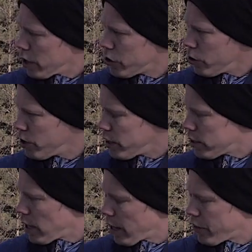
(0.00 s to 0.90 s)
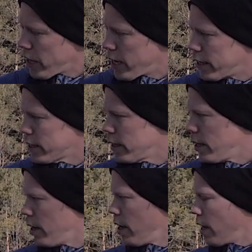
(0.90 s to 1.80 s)
do this at the end,
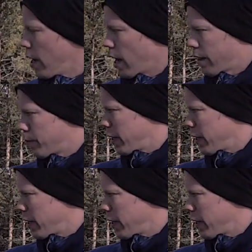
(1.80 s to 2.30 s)
at the